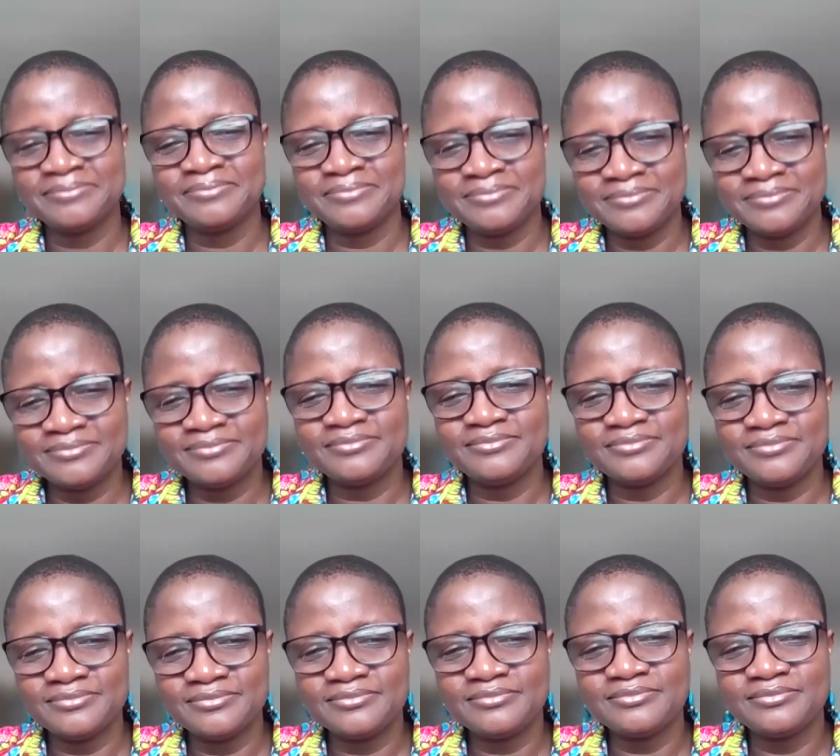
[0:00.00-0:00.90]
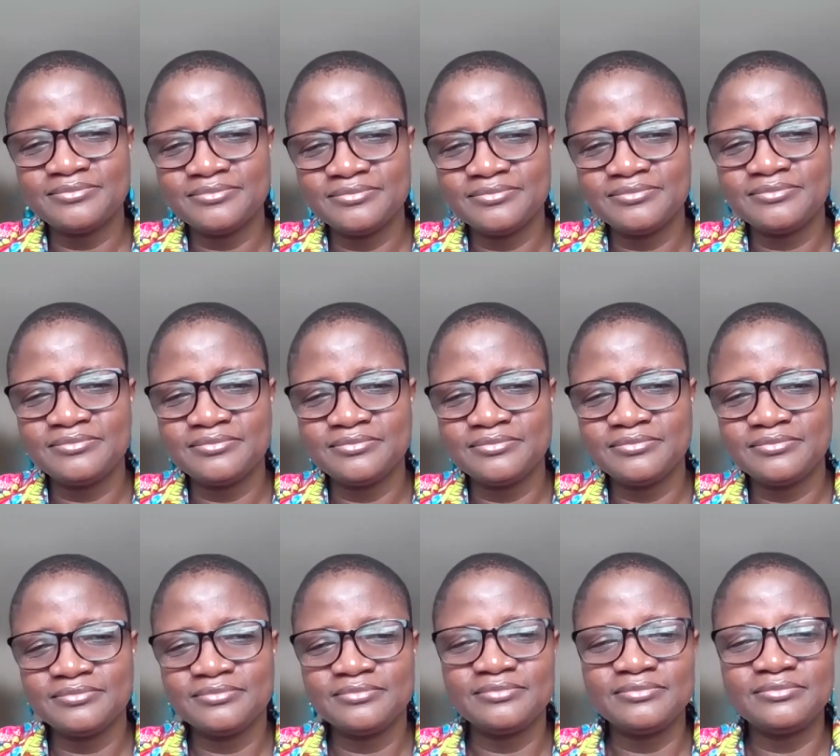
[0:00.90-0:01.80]
you know, I try to and
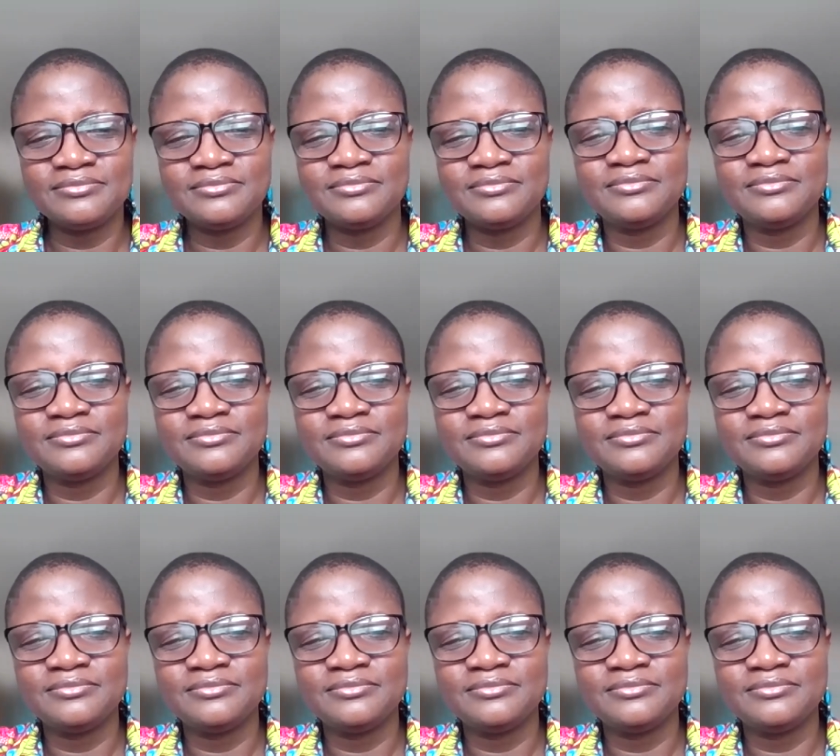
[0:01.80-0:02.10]
it's very